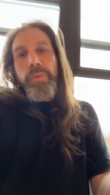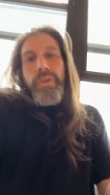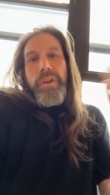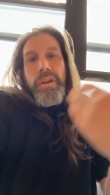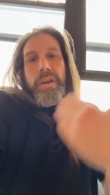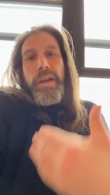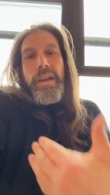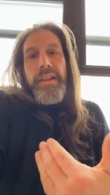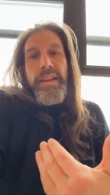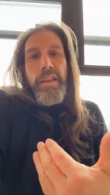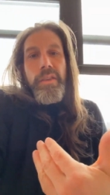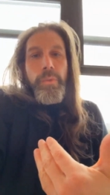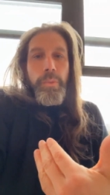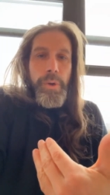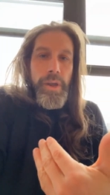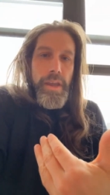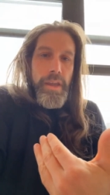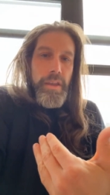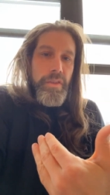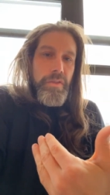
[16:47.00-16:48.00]
but we're cutting down the
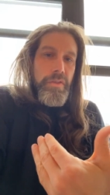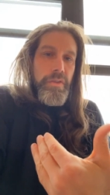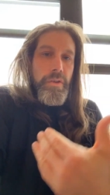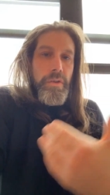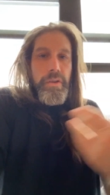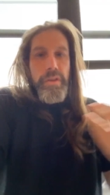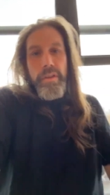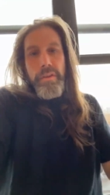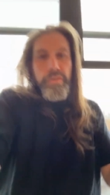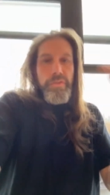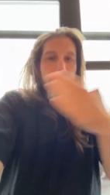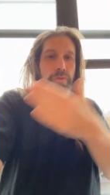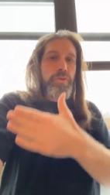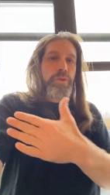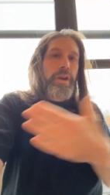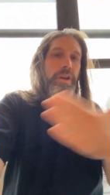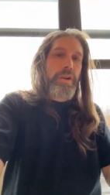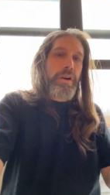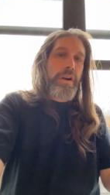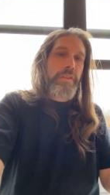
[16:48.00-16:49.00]
weight, so there's
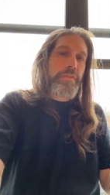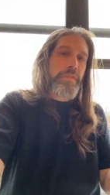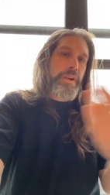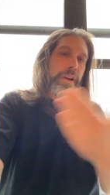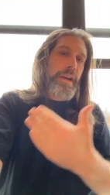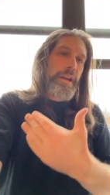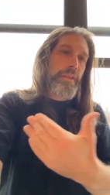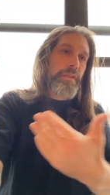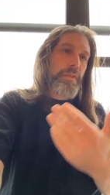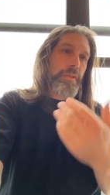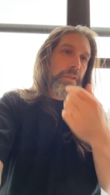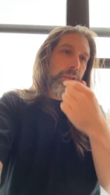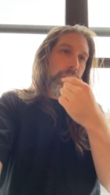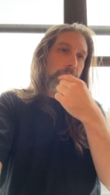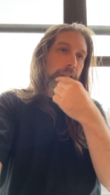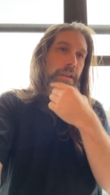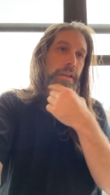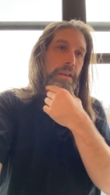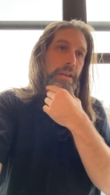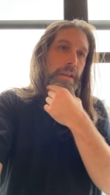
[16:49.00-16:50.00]
a trade-off, right? So
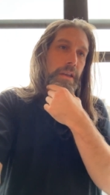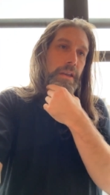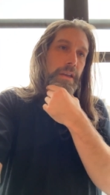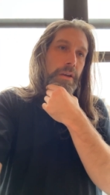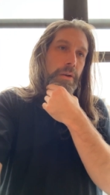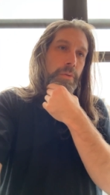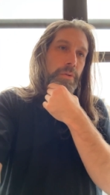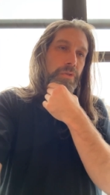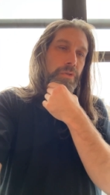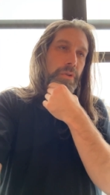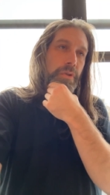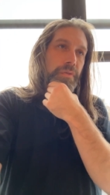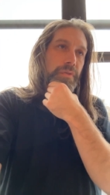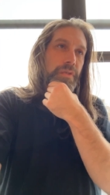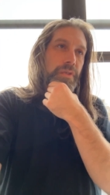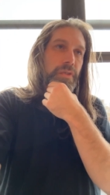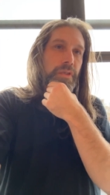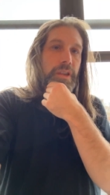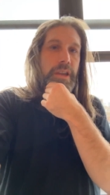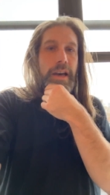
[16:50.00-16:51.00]
like, sort
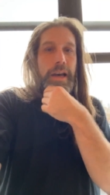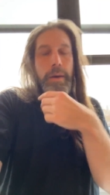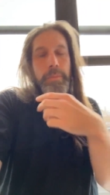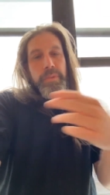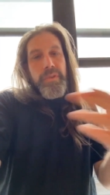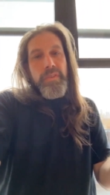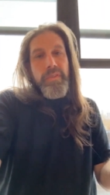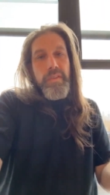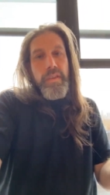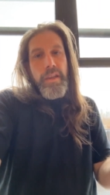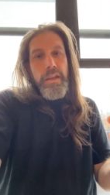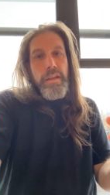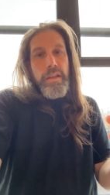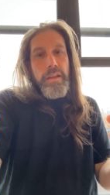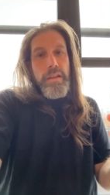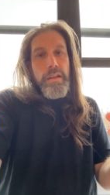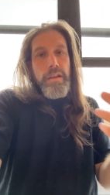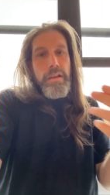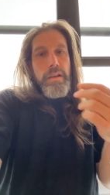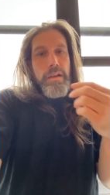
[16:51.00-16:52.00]
of
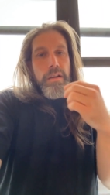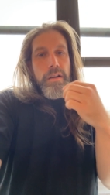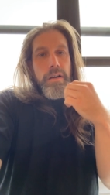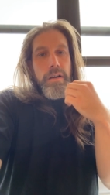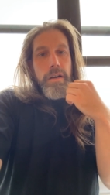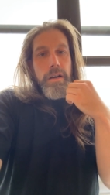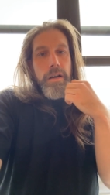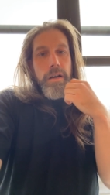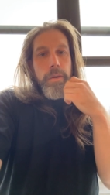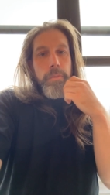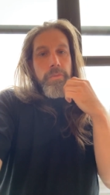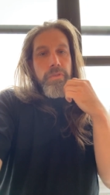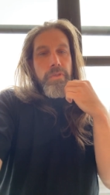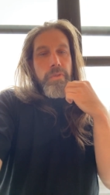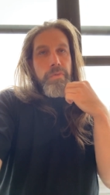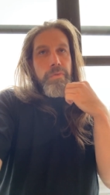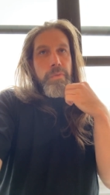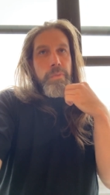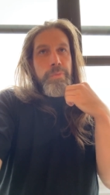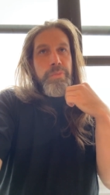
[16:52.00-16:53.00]
compensating. Um,
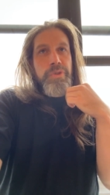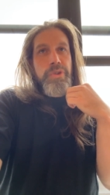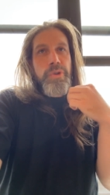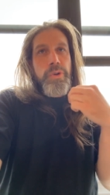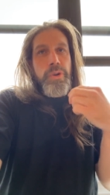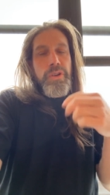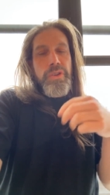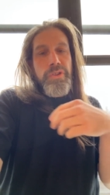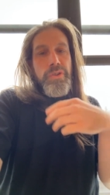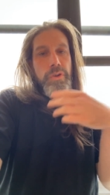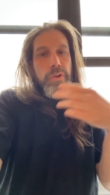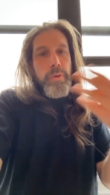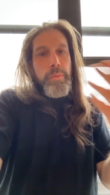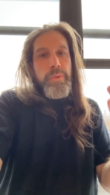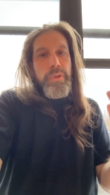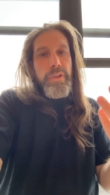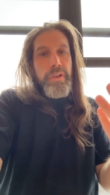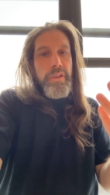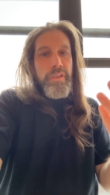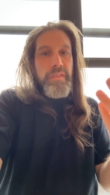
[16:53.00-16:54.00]
so from pure
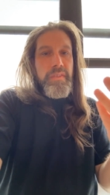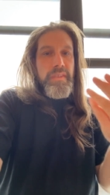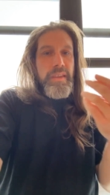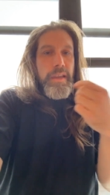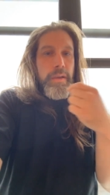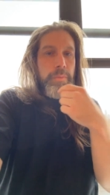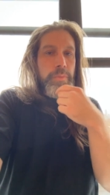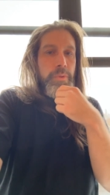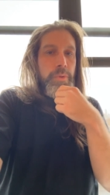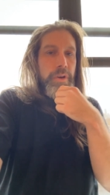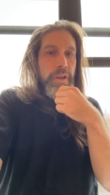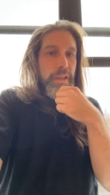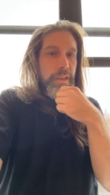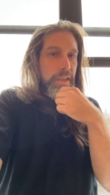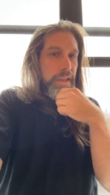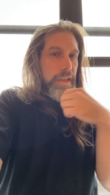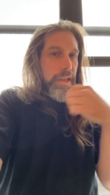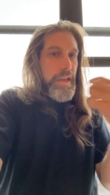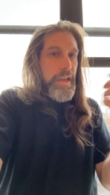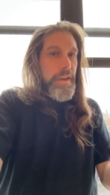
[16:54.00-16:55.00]
durability
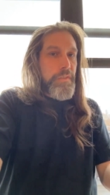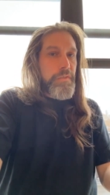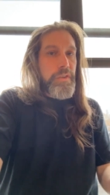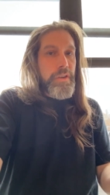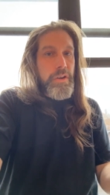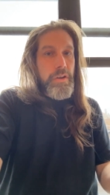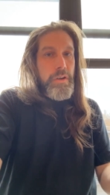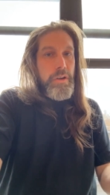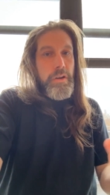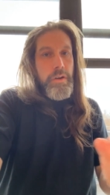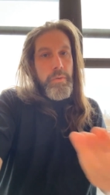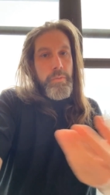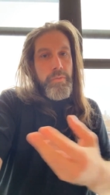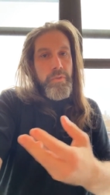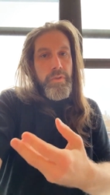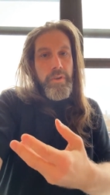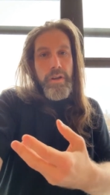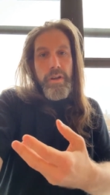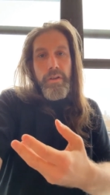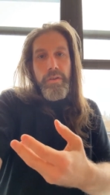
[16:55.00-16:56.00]
standpoint, like a heavier
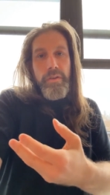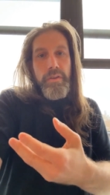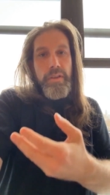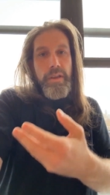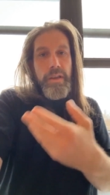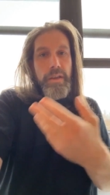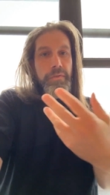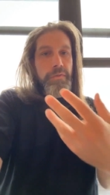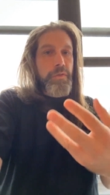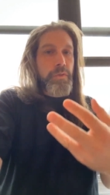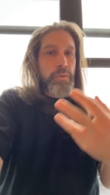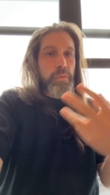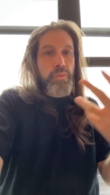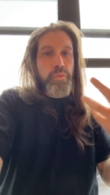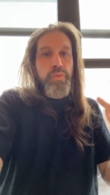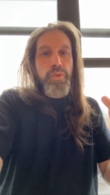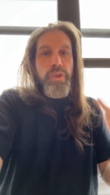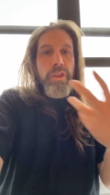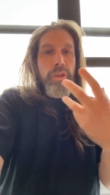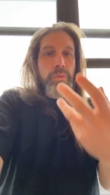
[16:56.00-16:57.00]
merino, like if you
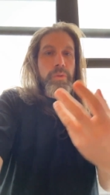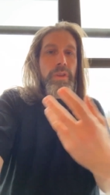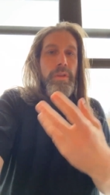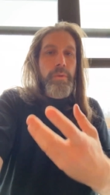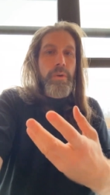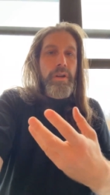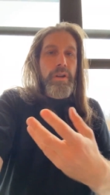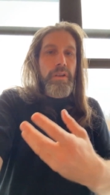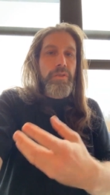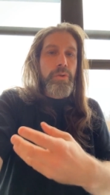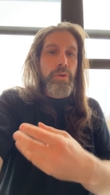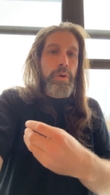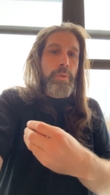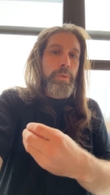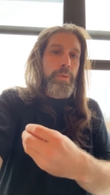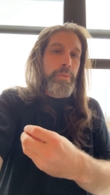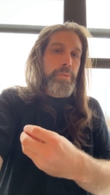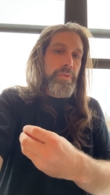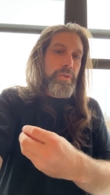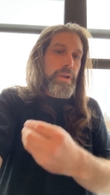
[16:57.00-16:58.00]
really, really want a
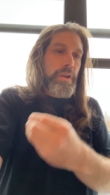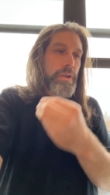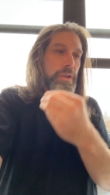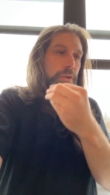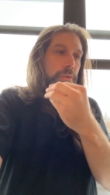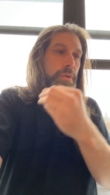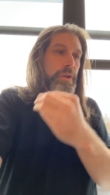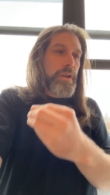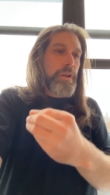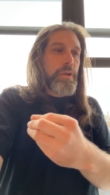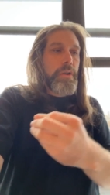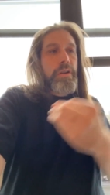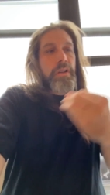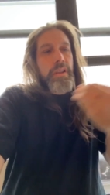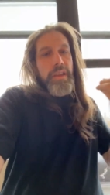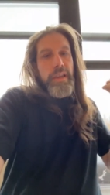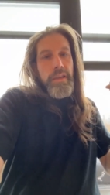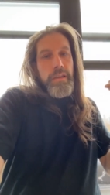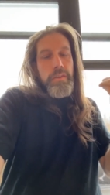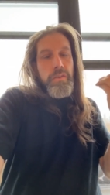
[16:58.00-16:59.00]
durable merino, you want to go
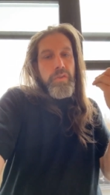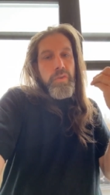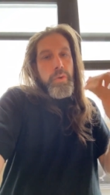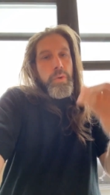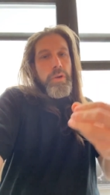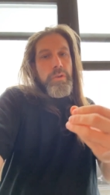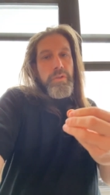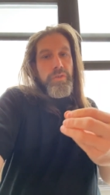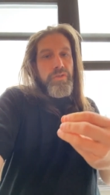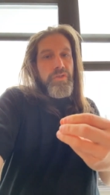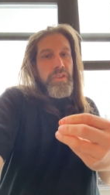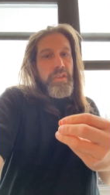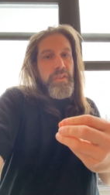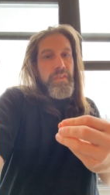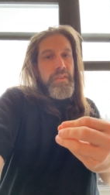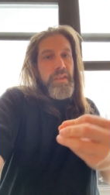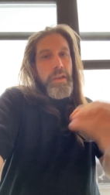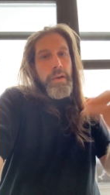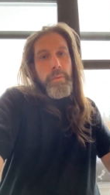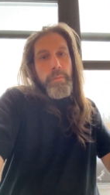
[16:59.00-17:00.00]
to like a 200
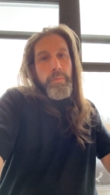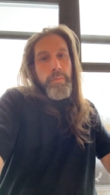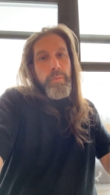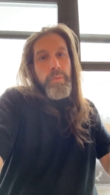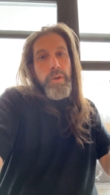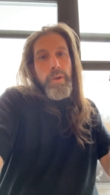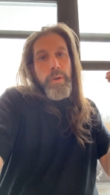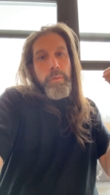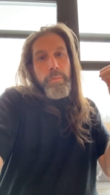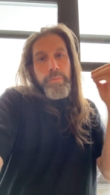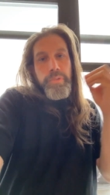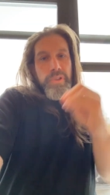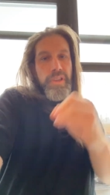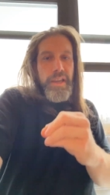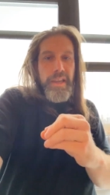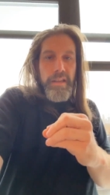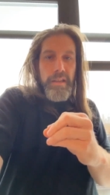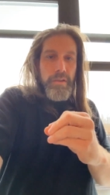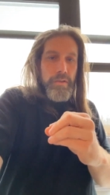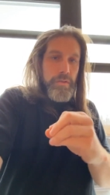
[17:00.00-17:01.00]
GSM
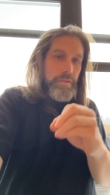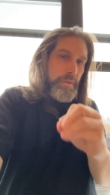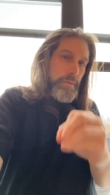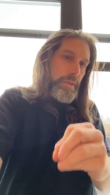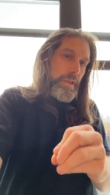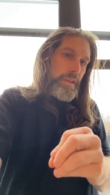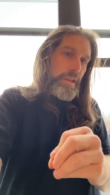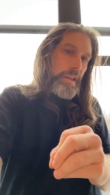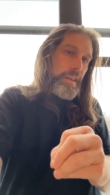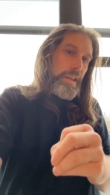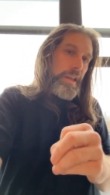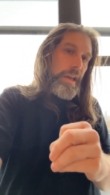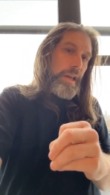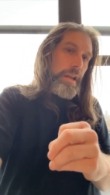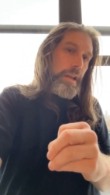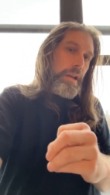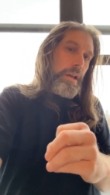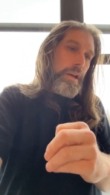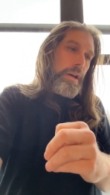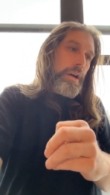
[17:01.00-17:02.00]
blend or something like
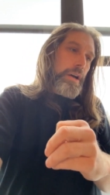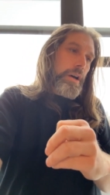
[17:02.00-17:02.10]
that.